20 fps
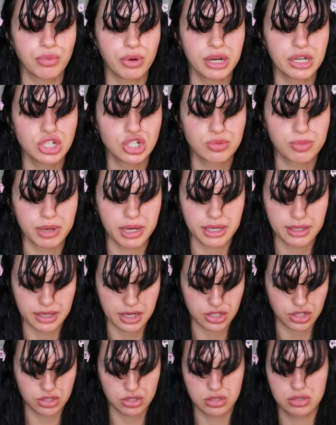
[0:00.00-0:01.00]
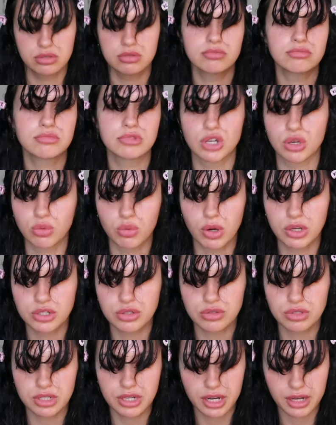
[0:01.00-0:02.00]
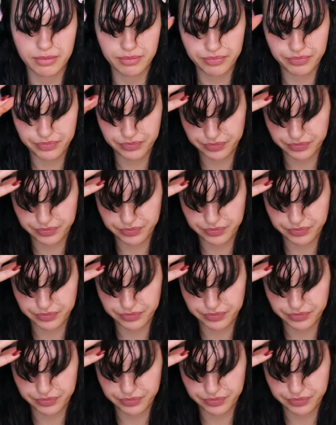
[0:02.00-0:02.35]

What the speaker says: brush, but I just don't want to today.